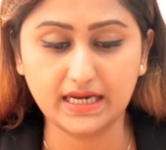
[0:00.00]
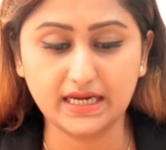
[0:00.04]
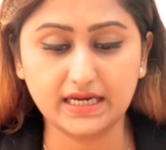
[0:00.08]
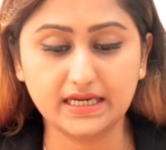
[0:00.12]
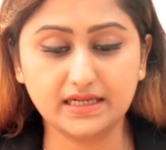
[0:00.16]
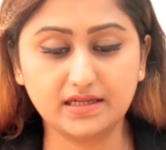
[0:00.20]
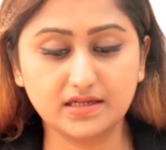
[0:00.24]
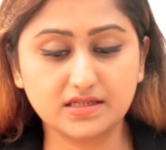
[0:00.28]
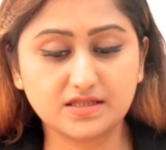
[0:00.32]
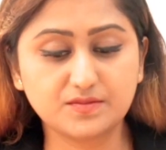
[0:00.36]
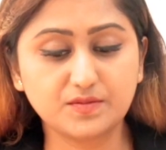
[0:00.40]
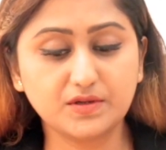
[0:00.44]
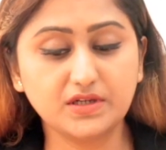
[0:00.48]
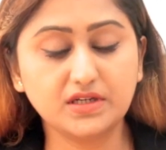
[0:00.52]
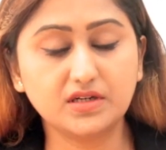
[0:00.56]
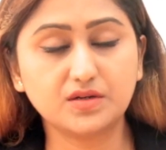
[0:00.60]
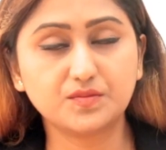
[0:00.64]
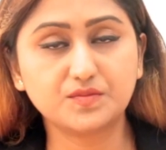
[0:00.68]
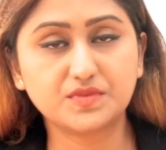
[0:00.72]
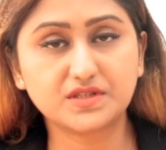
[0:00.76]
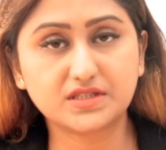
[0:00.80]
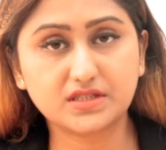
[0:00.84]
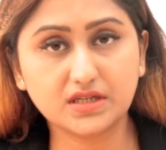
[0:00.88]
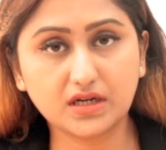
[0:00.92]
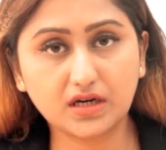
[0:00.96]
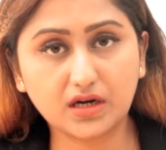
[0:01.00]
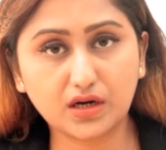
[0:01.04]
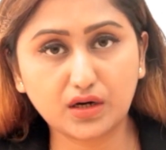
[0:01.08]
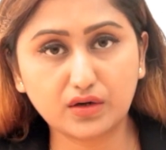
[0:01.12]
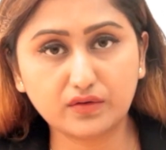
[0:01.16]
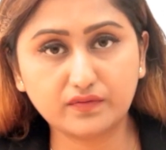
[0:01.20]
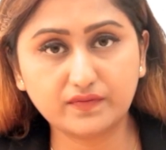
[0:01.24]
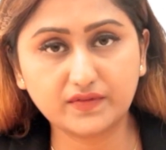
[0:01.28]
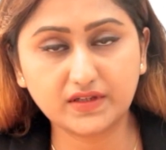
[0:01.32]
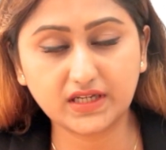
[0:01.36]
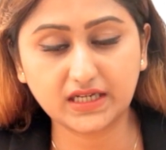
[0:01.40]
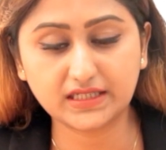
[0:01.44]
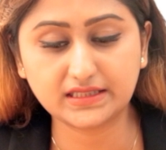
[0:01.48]
It has been
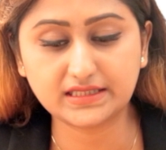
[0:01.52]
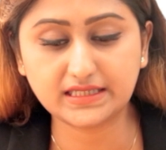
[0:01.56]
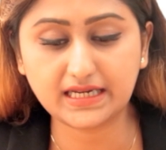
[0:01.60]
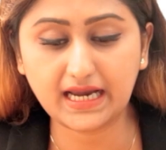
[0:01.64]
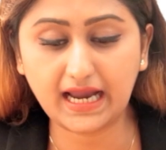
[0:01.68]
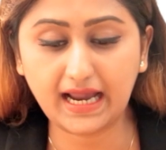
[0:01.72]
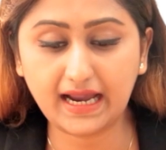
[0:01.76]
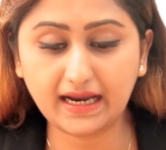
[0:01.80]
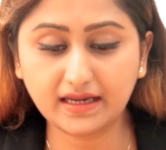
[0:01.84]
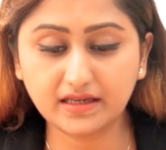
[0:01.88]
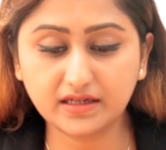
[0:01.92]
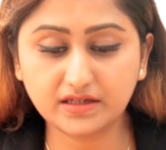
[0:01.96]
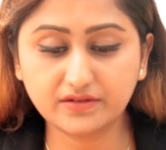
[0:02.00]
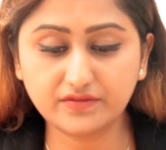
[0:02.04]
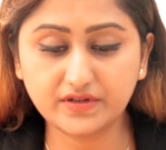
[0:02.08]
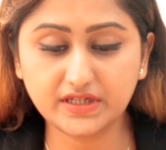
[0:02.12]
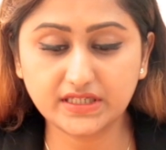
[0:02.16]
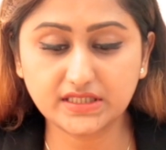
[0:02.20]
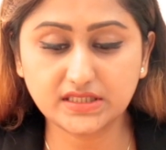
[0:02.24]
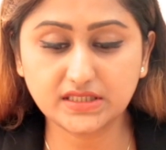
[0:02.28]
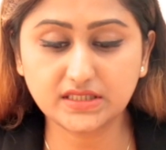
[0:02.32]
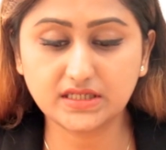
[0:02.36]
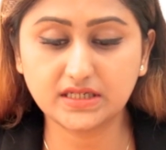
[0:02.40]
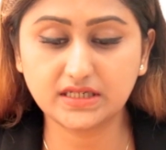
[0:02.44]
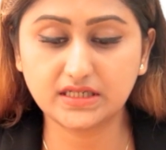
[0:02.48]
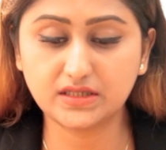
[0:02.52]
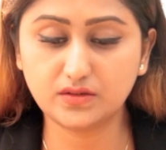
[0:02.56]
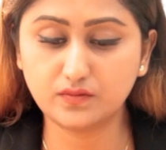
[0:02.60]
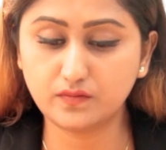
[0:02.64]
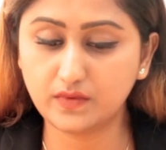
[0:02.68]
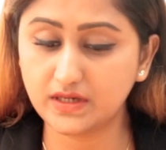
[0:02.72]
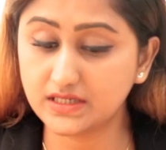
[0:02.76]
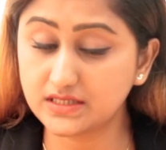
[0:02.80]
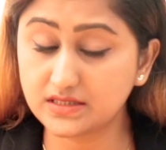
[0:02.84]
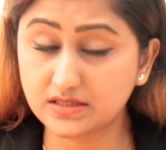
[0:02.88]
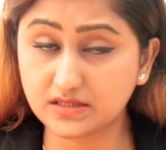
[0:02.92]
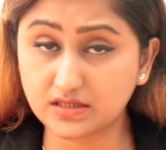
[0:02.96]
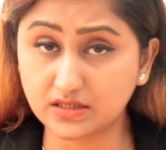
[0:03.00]
observed that the aggravated
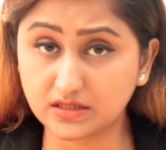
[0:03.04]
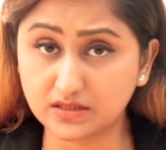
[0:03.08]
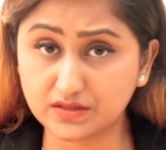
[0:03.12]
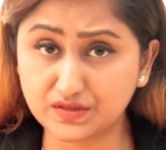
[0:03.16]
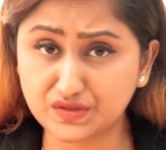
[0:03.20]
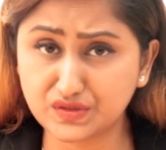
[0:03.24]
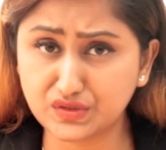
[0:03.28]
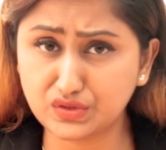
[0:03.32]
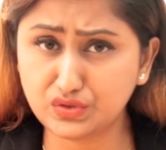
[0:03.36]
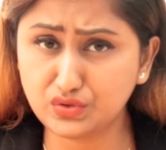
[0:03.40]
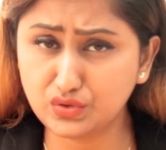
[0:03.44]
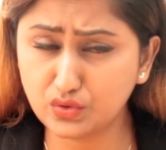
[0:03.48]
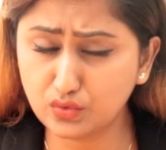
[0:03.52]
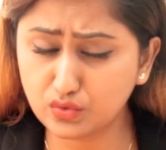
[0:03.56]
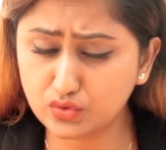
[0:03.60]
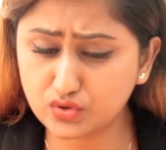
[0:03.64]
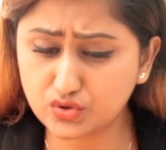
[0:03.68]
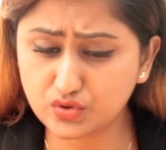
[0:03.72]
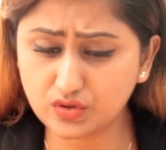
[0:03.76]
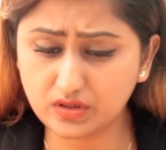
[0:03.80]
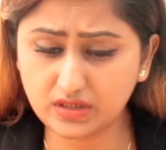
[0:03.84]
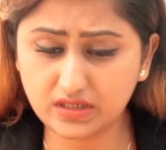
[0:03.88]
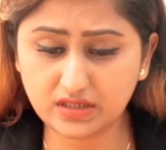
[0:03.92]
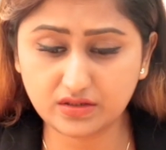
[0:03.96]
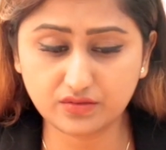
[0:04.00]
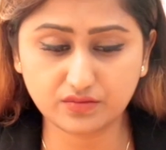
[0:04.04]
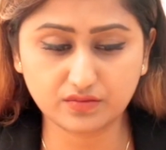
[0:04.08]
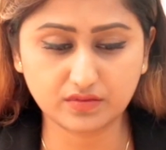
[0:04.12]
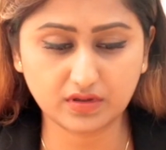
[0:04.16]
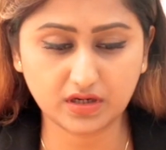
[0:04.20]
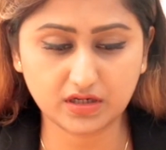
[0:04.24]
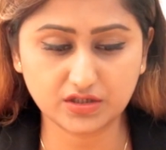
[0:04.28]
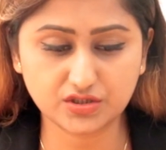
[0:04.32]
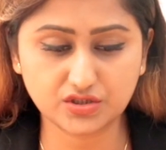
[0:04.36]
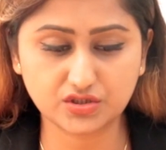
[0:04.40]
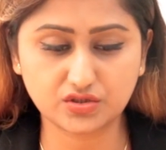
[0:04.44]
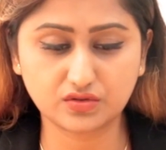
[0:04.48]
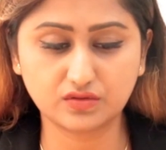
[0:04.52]
investors usually
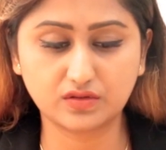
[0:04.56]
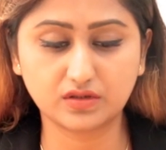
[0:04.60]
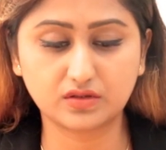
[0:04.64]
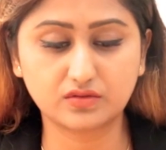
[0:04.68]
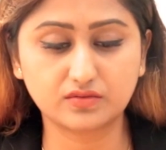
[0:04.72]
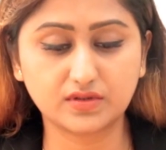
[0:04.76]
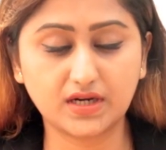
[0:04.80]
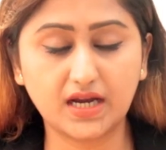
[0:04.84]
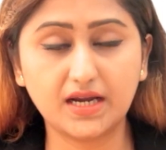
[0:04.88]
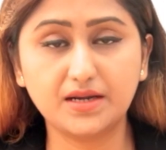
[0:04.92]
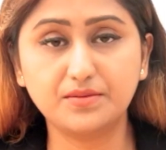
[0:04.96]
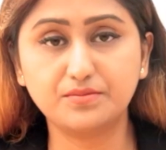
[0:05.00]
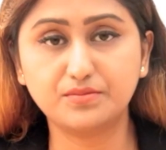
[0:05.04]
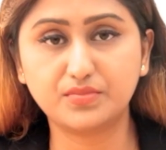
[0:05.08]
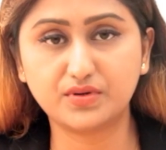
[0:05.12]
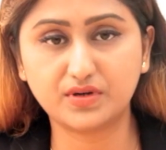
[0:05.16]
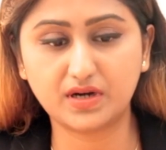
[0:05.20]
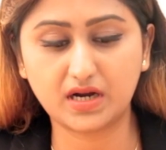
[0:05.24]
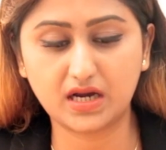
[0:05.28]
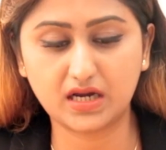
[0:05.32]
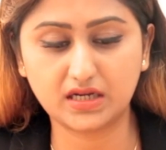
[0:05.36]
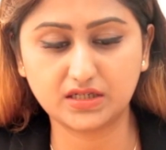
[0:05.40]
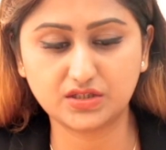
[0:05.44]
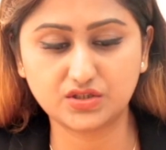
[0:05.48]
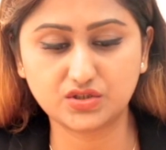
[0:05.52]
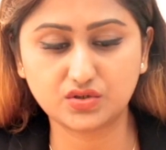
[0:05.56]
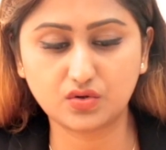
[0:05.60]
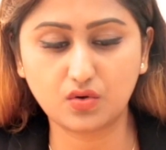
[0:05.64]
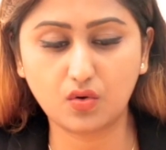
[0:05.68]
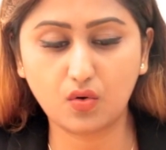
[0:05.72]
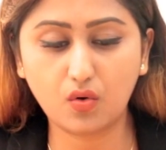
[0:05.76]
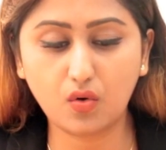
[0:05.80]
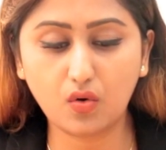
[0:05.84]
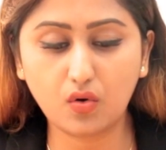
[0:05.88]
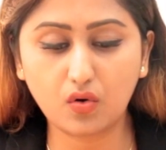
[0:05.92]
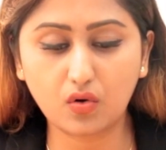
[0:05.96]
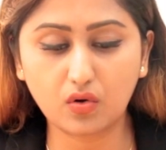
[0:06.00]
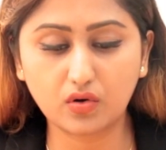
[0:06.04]
rush to the crime branch
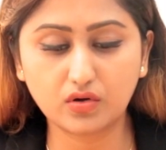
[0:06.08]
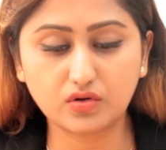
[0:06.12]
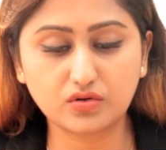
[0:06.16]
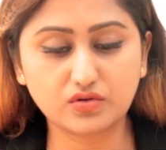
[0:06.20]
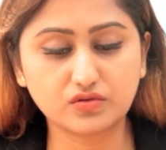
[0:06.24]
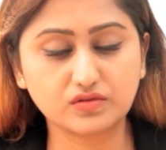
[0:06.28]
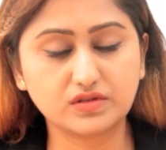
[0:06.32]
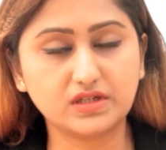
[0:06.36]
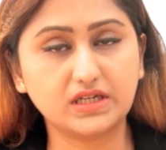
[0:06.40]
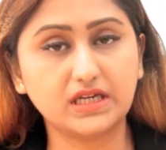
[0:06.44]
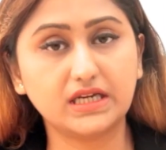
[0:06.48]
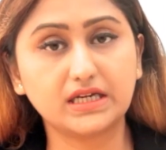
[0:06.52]
or to the